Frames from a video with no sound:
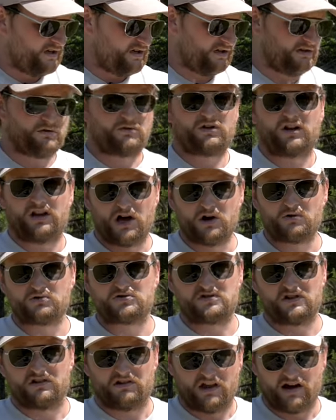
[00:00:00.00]
You'll
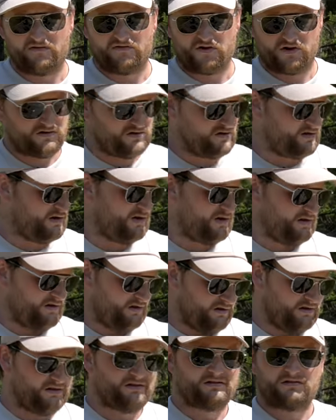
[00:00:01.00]
close the lever,
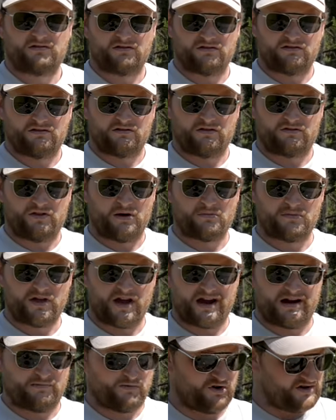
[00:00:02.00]
thumb the
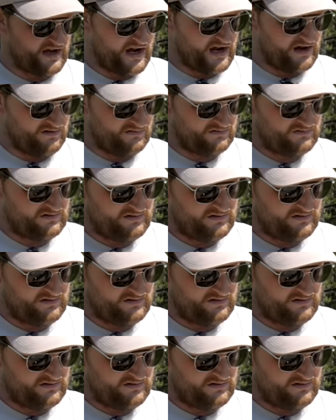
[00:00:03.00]
hammer down.